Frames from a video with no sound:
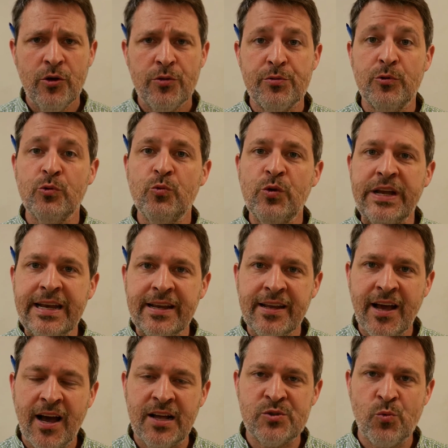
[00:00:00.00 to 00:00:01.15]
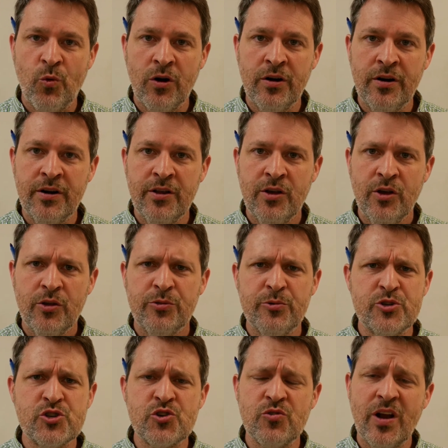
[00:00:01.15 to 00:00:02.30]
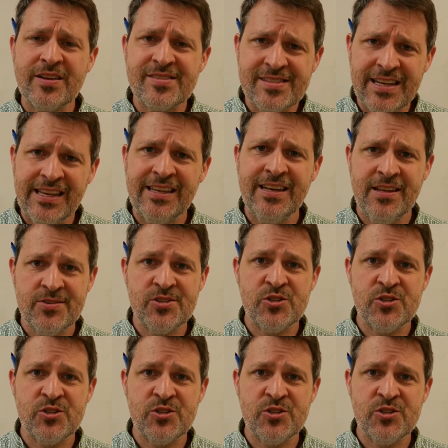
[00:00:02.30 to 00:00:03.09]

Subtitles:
through reading God's word, through trusting in his